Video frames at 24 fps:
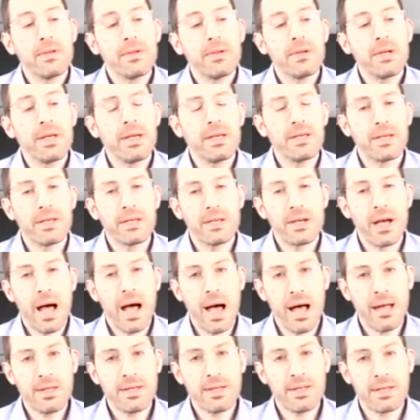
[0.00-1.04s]
is this
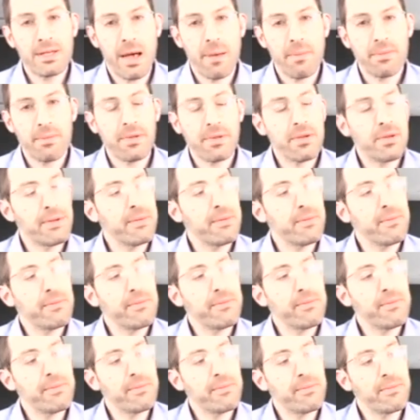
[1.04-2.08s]
concept
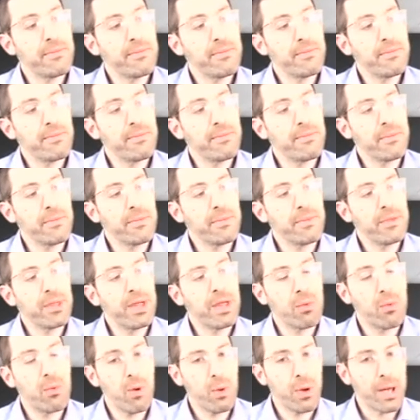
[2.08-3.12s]
that
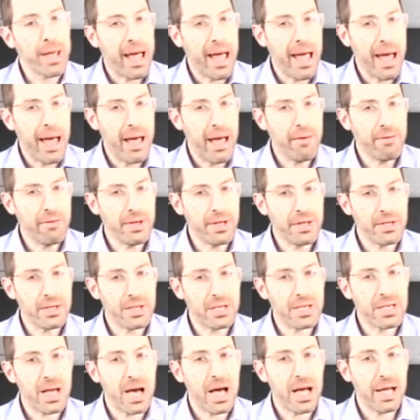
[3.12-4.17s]
what we have
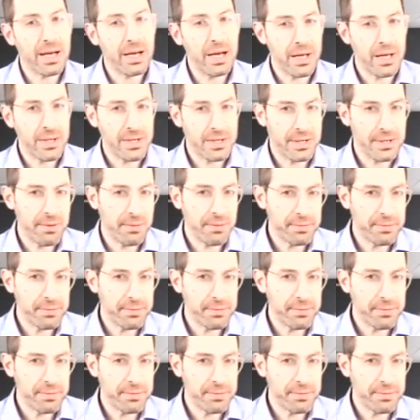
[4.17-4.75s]
inside us